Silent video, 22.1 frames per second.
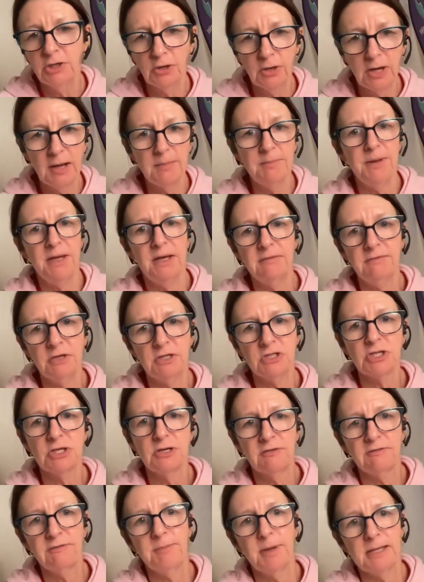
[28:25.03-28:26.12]
a better version
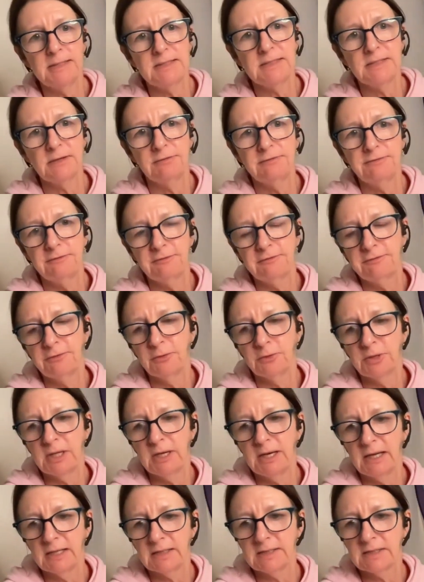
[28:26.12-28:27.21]
of myself for the
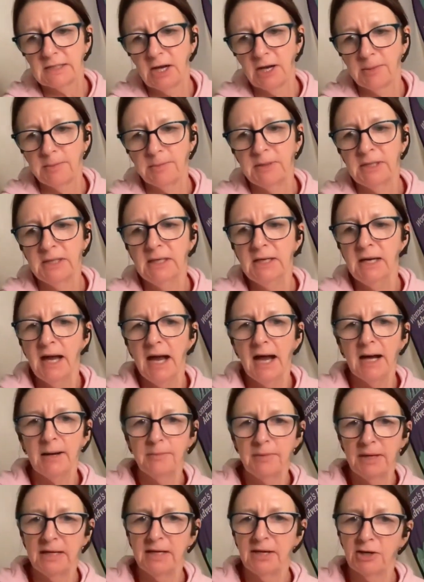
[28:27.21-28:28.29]
next time?
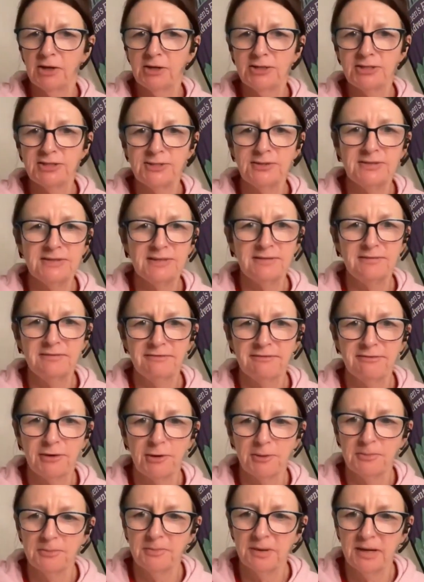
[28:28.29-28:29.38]
And hello, Susan
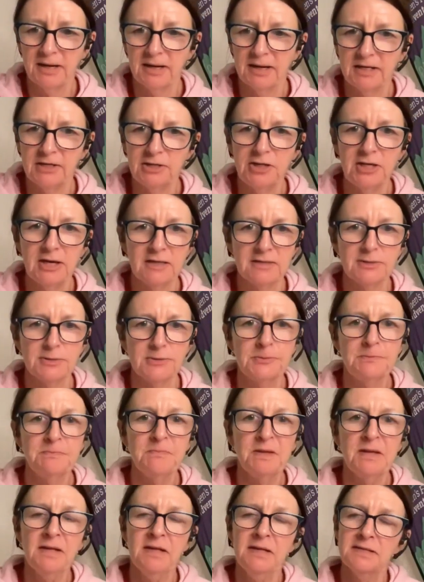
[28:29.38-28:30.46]
from Newcastle.
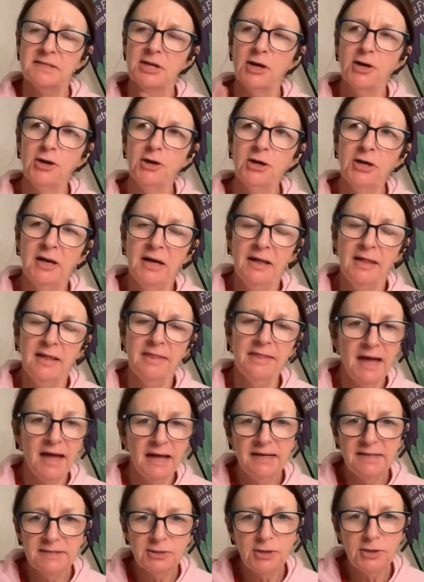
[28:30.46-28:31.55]
So
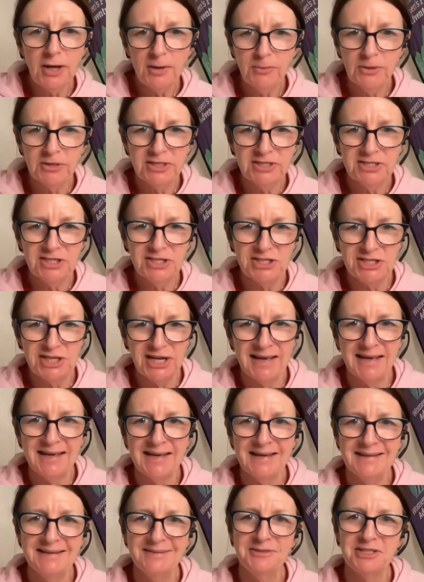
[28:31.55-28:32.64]
that is all I wanted to
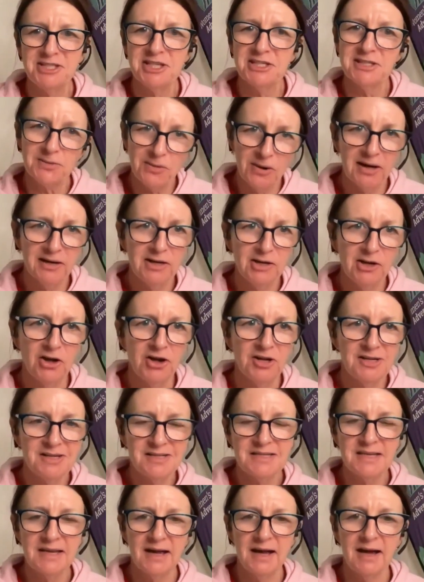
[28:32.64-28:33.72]
share, which is quite a
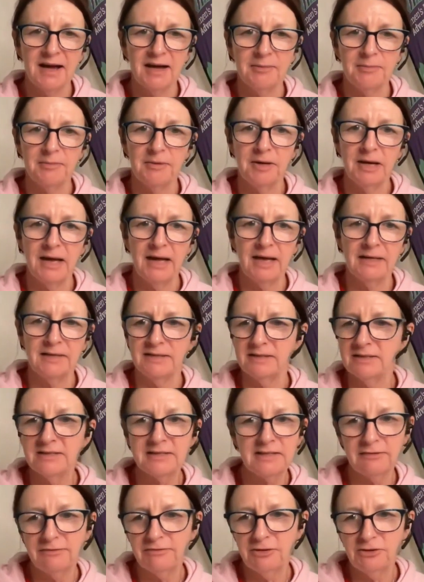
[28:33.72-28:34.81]
lot. And
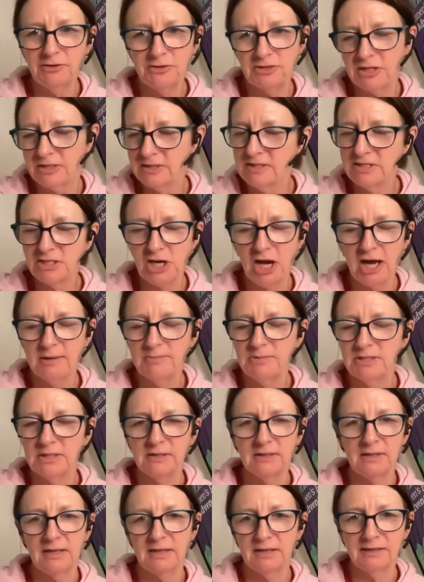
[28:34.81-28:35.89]
if you just chimed
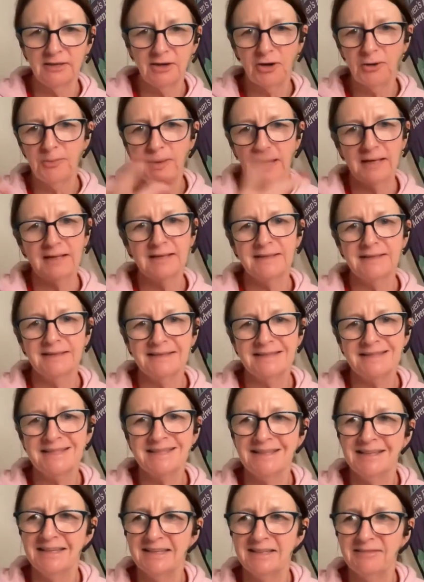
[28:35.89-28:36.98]
in, then go back and
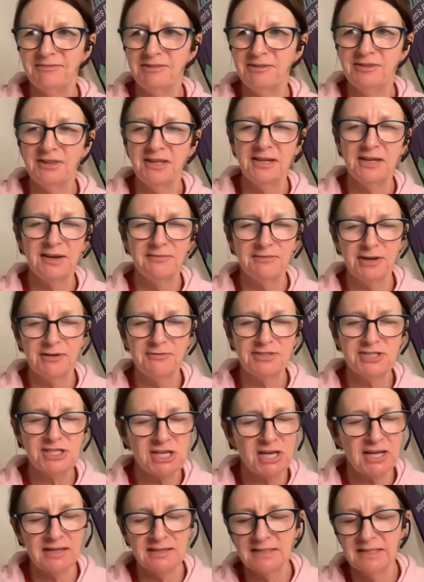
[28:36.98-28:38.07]
listen. And if you think I've
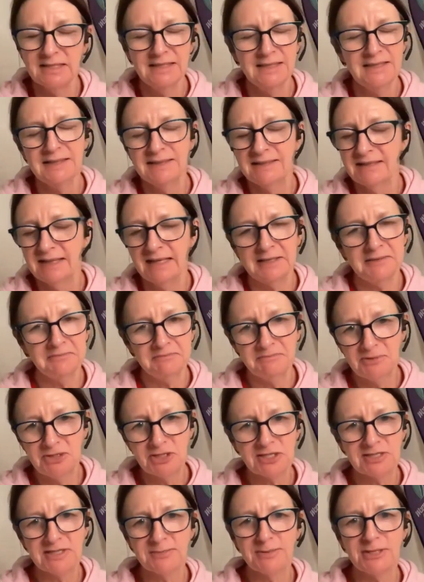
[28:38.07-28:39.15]
overshared, then
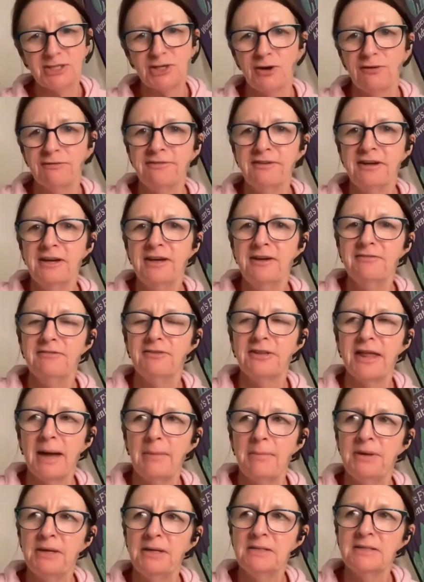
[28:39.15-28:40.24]
just switch off for
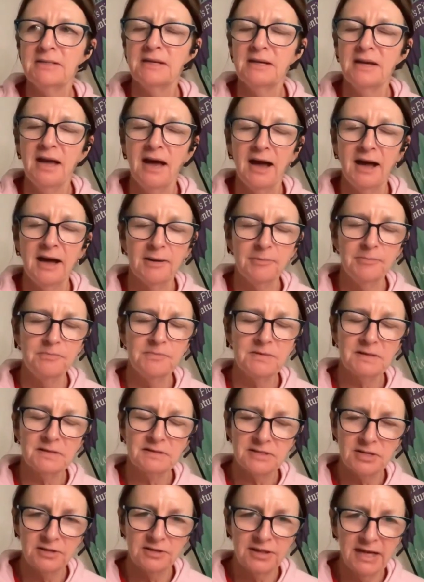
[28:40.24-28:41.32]
that bit.
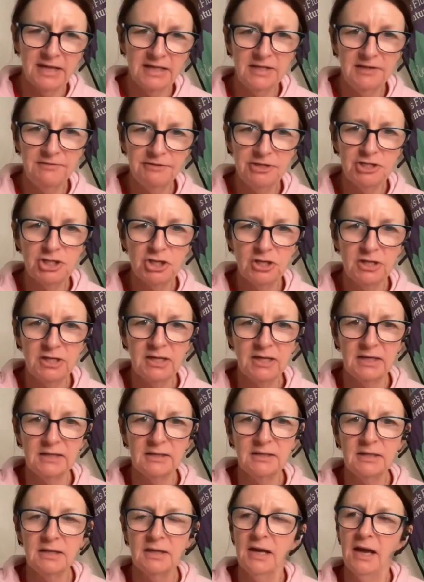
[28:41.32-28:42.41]
So thank you for tuning
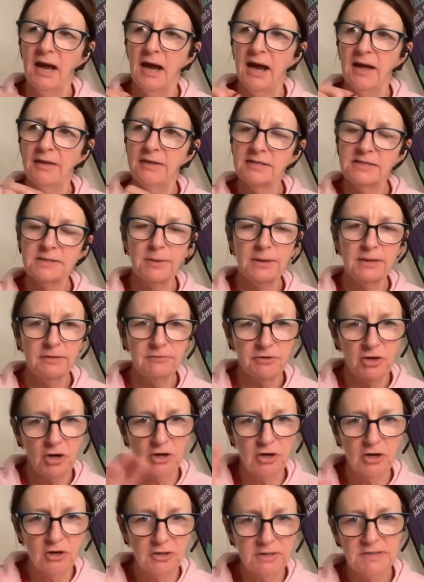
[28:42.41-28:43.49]
in. This week we've got
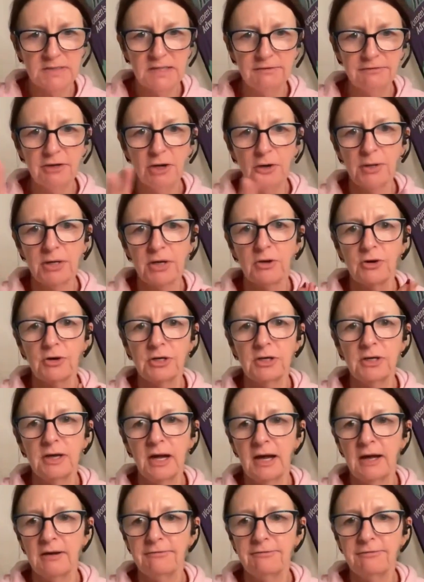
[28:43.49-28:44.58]
a lot of stuff going on
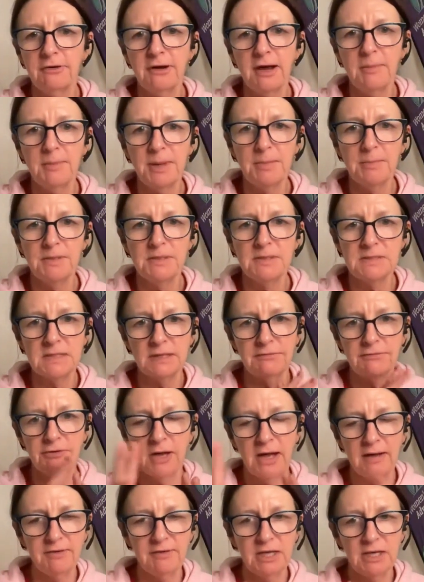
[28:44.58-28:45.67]
for our members. If you're
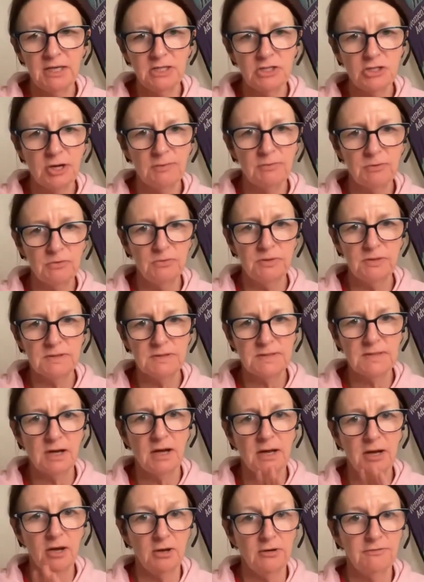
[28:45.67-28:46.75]
having any trouble with the
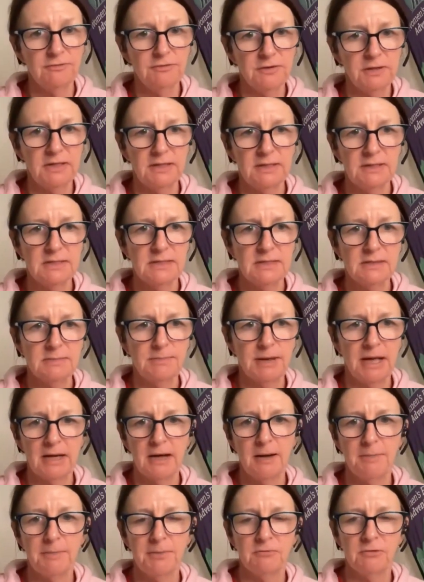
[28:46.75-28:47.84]
site, hopefully it's back
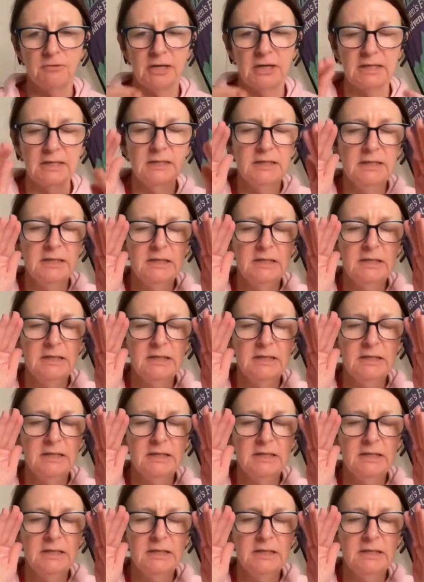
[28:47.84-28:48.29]
up and running.